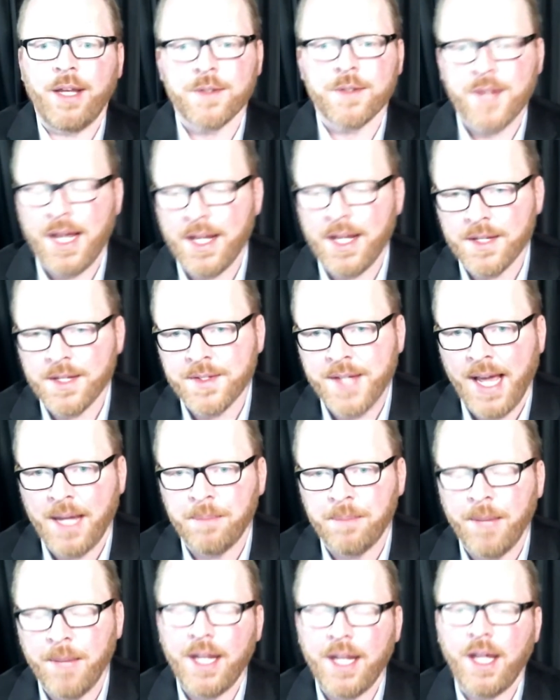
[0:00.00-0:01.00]
you're setting
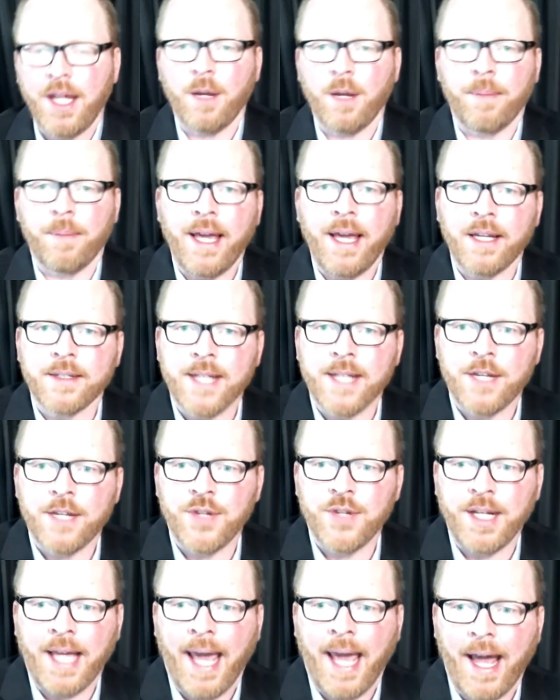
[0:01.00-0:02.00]
aside money, you're paying
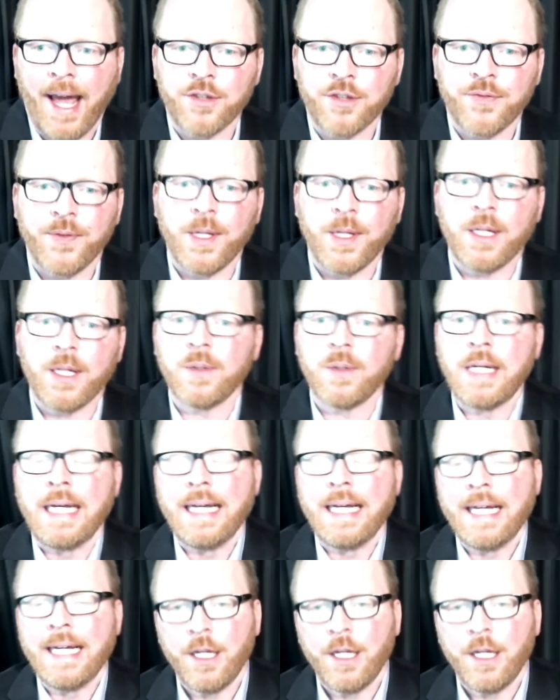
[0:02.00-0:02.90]
attention to cash flow,